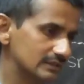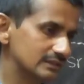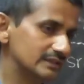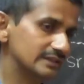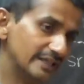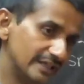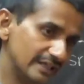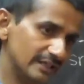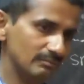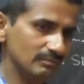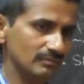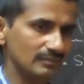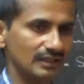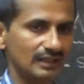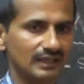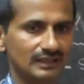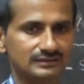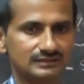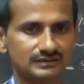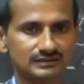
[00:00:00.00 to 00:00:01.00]
them
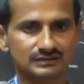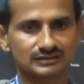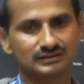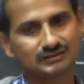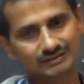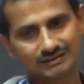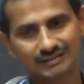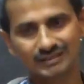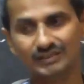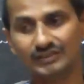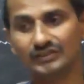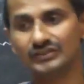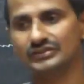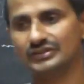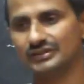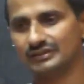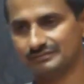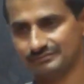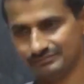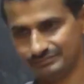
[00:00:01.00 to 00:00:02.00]
as a
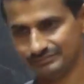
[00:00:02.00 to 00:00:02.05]
Harijan.